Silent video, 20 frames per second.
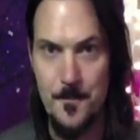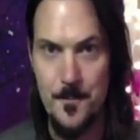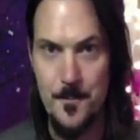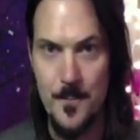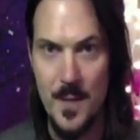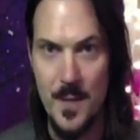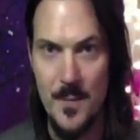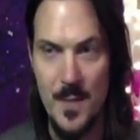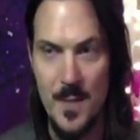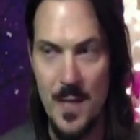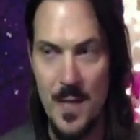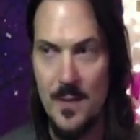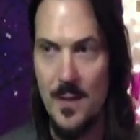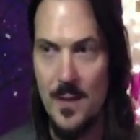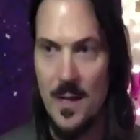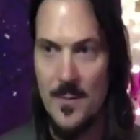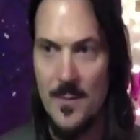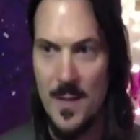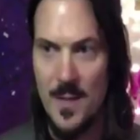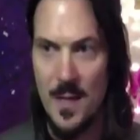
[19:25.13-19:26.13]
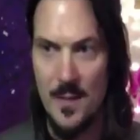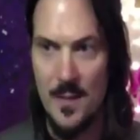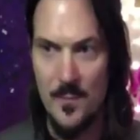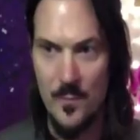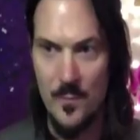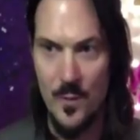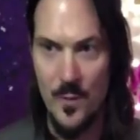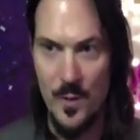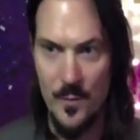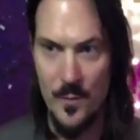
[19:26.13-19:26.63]
I'm not, I'm not
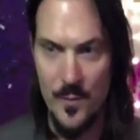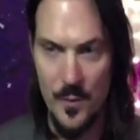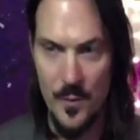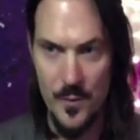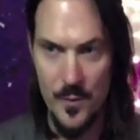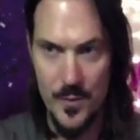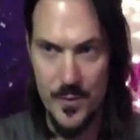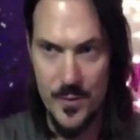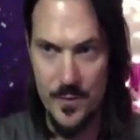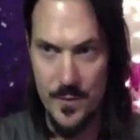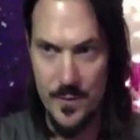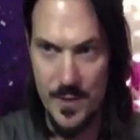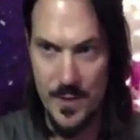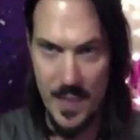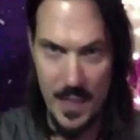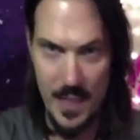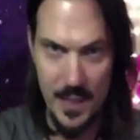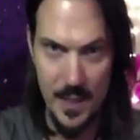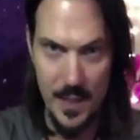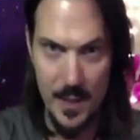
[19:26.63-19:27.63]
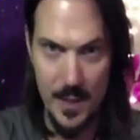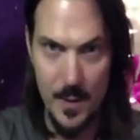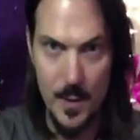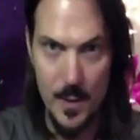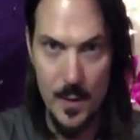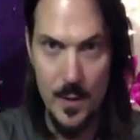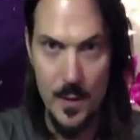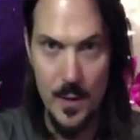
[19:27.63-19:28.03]
one of those psychic